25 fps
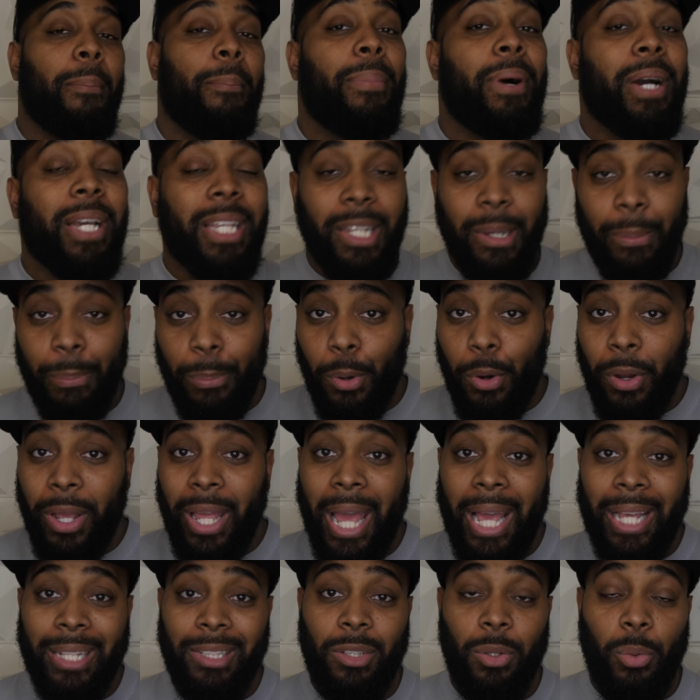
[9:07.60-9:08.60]
but your boy
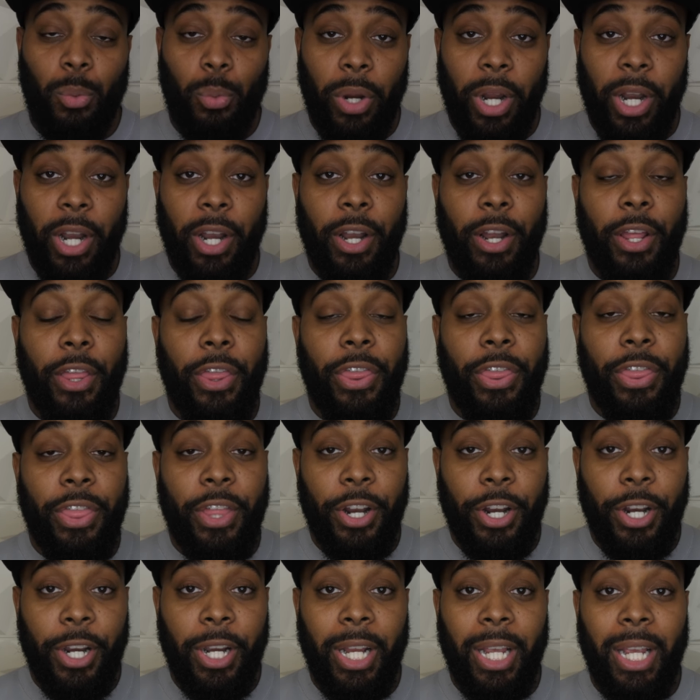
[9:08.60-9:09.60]
has to wear
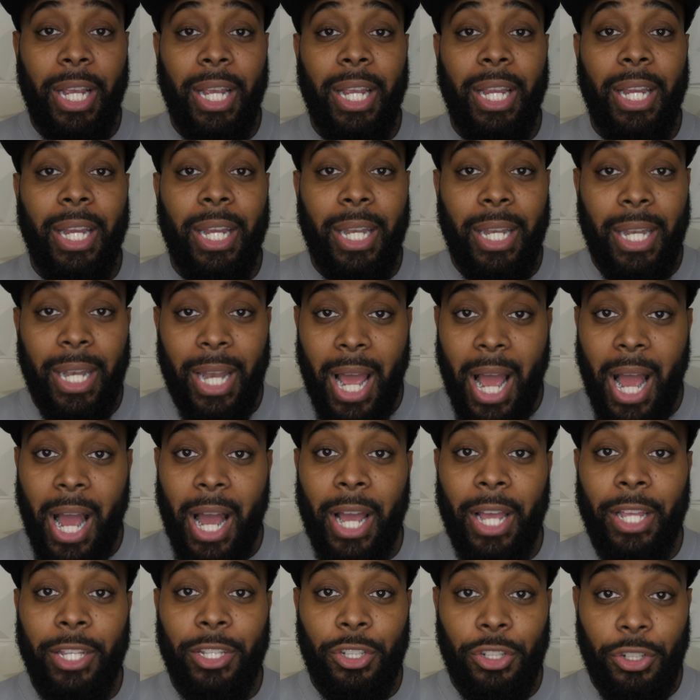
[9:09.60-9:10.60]

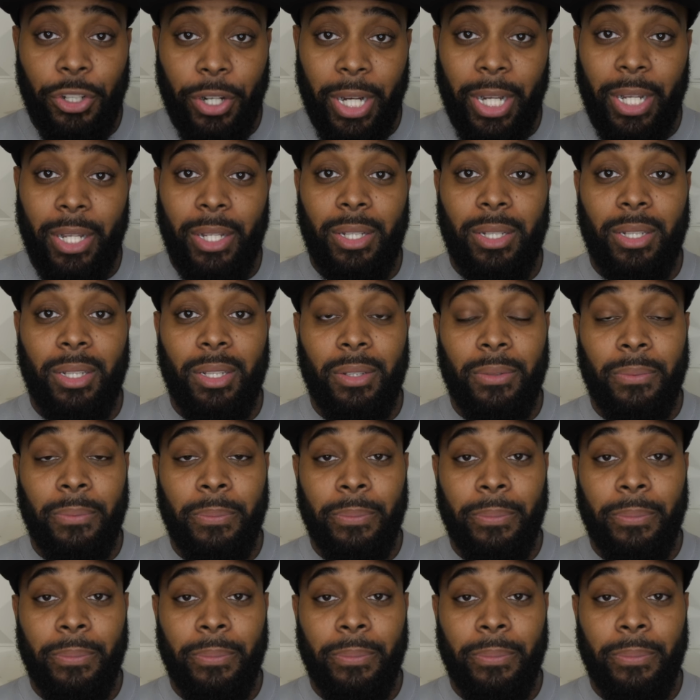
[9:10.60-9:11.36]
39 trays.